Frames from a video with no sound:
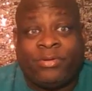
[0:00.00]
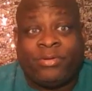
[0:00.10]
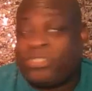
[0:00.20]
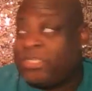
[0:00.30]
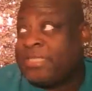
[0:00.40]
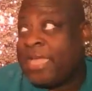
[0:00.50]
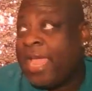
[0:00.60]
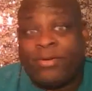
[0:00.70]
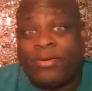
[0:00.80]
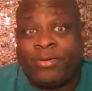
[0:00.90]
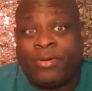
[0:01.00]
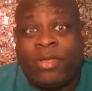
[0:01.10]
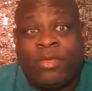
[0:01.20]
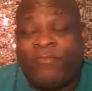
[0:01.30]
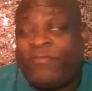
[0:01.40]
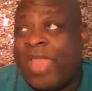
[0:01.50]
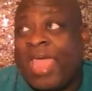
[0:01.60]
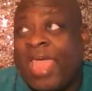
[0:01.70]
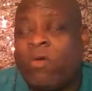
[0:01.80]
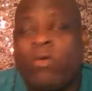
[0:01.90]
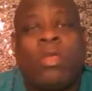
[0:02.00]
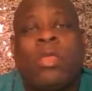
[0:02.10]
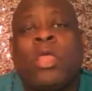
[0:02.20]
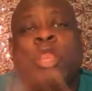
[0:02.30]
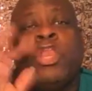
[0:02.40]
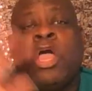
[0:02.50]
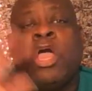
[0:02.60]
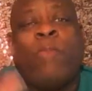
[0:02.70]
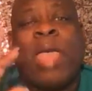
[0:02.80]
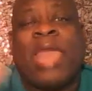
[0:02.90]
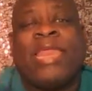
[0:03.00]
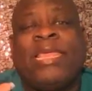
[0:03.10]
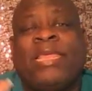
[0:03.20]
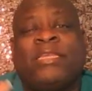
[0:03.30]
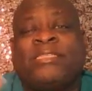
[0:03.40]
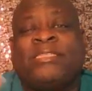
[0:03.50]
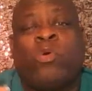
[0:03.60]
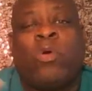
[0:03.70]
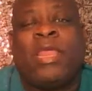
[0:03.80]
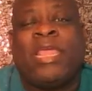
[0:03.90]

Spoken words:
She's a hater, flat out. Nobody is doing